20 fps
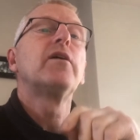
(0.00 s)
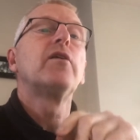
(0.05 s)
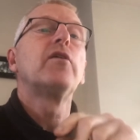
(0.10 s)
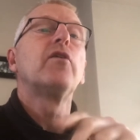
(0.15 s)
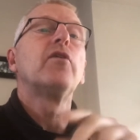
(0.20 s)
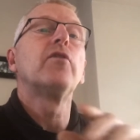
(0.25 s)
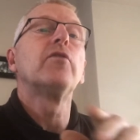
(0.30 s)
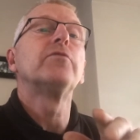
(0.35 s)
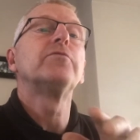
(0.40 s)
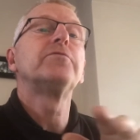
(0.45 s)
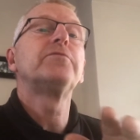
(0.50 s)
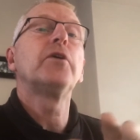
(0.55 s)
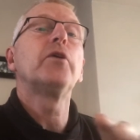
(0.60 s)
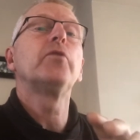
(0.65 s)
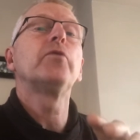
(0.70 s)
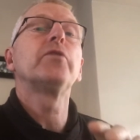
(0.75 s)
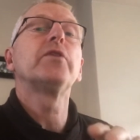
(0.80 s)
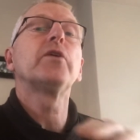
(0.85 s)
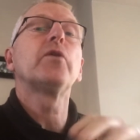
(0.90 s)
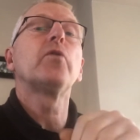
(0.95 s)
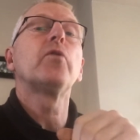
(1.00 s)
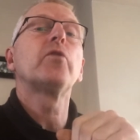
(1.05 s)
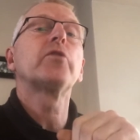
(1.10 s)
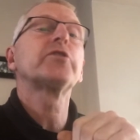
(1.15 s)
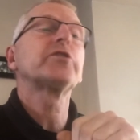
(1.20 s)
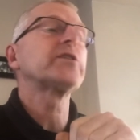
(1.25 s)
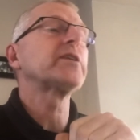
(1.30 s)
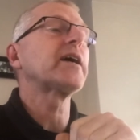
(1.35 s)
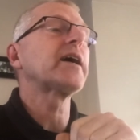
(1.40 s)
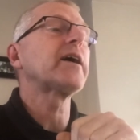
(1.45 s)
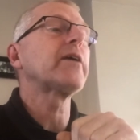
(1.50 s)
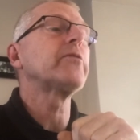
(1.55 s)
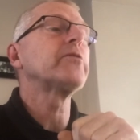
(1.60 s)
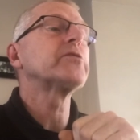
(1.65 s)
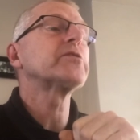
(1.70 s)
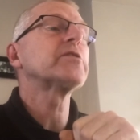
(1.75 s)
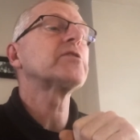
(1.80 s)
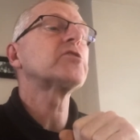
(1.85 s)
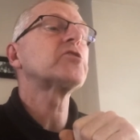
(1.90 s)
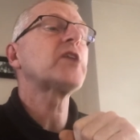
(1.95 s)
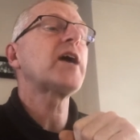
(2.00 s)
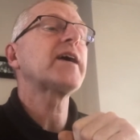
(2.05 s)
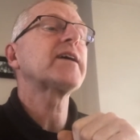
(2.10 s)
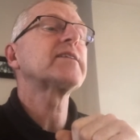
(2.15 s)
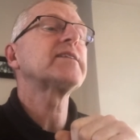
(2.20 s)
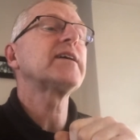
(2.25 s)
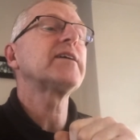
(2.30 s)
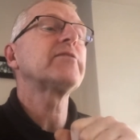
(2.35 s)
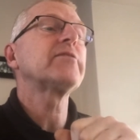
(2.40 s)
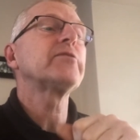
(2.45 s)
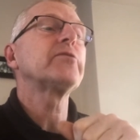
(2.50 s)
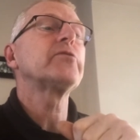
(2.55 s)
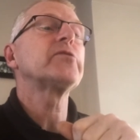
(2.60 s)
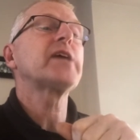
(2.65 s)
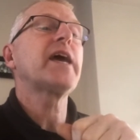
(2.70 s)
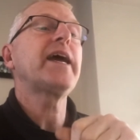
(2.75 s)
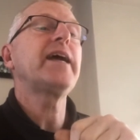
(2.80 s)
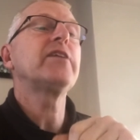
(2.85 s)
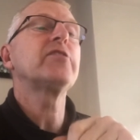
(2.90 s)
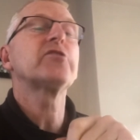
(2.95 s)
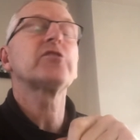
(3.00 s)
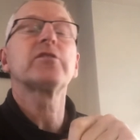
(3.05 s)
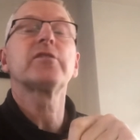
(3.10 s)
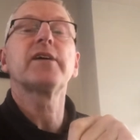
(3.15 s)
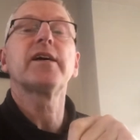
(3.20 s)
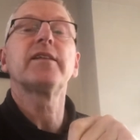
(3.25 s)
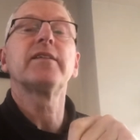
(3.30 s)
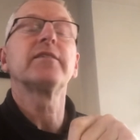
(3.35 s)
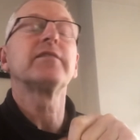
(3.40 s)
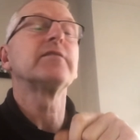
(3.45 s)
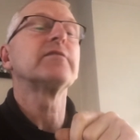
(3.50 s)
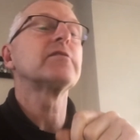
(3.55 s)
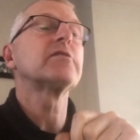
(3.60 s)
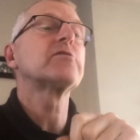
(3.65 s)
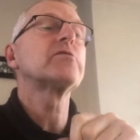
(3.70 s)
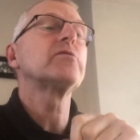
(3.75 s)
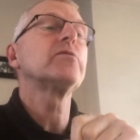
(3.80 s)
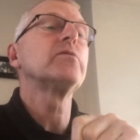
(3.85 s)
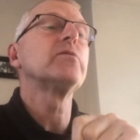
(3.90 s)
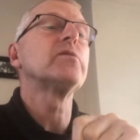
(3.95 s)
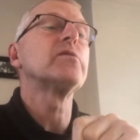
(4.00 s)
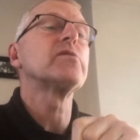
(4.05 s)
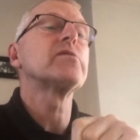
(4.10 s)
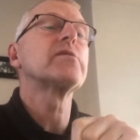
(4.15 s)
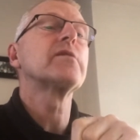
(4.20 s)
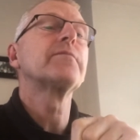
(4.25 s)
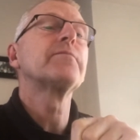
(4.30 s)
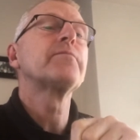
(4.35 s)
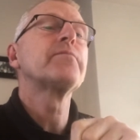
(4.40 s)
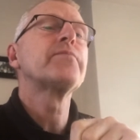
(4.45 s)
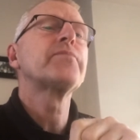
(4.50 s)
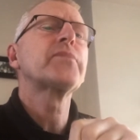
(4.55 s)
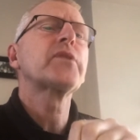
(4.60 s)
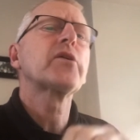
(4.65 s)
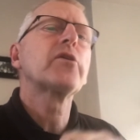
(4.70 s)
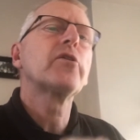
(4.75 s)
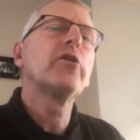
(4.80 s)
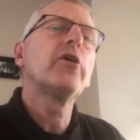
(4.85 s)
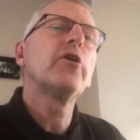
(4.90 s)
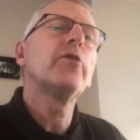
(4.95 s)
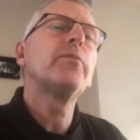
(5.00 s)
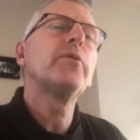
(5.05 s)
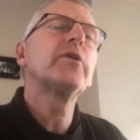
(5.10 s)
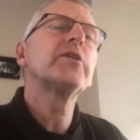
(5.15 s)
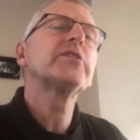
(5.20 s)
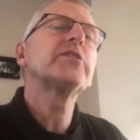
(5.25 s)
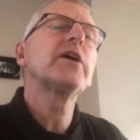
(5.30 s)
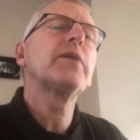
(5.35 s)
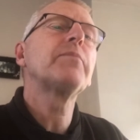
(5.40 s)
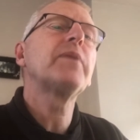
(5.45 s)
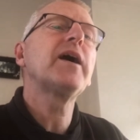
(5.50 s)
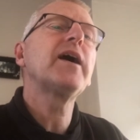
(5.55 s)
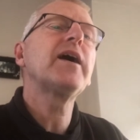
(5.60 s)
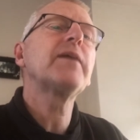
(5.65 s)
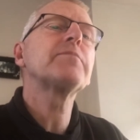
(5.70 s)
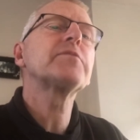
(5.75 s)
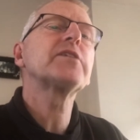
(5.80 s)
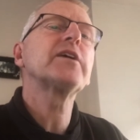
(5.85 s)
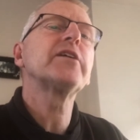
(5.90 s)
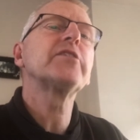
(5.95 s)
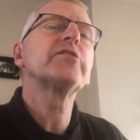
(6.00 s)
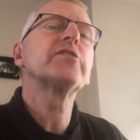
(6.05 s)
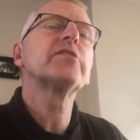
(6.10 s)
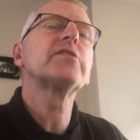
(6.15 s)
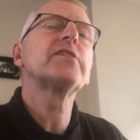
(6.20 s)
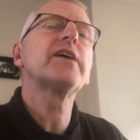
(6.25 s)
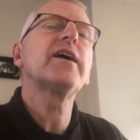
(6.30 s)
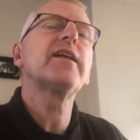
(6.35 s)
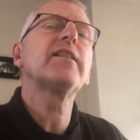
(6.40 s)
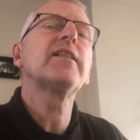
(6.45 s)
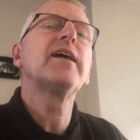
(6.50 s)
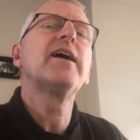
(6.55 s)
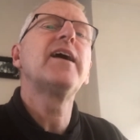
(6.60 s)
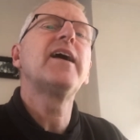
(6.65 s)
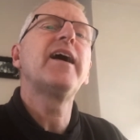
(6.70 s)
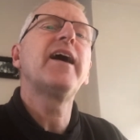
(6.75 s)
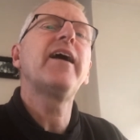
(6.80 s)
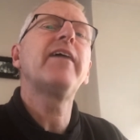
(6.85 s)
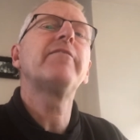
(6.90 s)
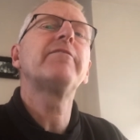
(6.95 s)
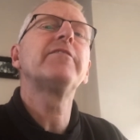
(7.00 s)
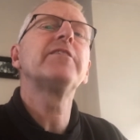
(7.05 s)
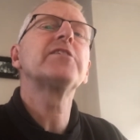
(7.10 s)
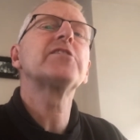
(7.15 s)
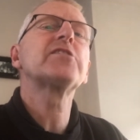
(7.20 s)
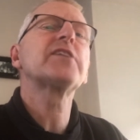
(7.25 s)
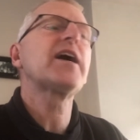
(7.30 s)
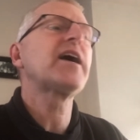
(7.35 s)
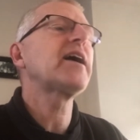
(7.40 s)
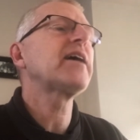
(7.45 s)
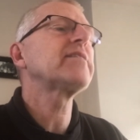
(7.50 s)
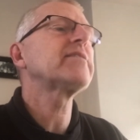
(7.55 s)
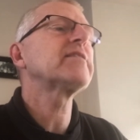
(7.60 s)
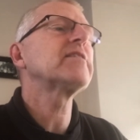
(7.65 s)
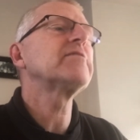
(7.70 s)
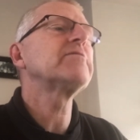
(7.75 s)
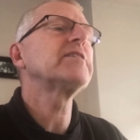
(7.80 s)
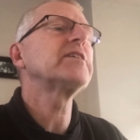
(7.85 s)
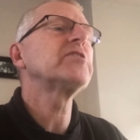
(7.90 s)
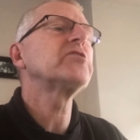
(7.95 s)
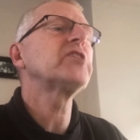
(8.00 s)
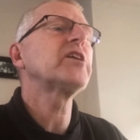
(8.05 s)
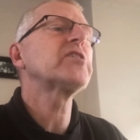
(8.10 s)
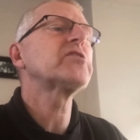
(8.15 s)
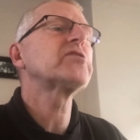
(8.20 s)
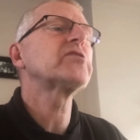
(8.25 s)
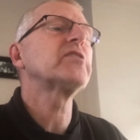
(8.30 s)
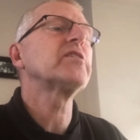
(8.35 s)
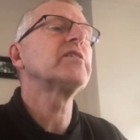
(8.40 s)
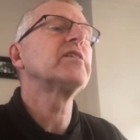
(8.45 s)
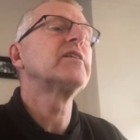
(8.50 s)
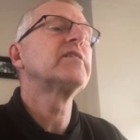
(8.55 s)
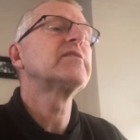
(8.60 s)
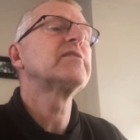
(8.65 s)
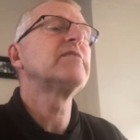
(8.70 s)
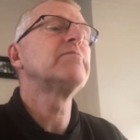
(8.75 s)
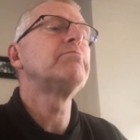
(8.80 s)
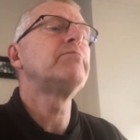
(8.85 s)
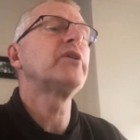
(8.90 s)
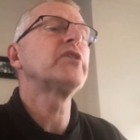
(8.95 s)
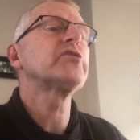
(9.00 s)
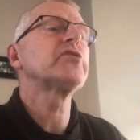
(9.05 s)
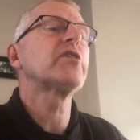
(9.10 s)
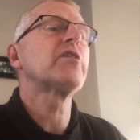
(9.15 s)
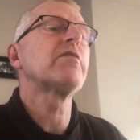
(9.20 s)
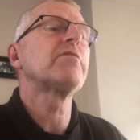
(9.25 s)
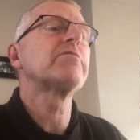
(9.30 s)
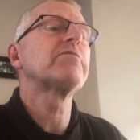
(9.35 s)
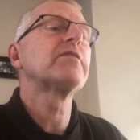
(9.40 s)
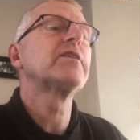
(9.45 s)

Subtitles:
or phone the auction house and track down those ancient elegant tools. Or perhaps I should tell every scythe-loving jester to buzz off.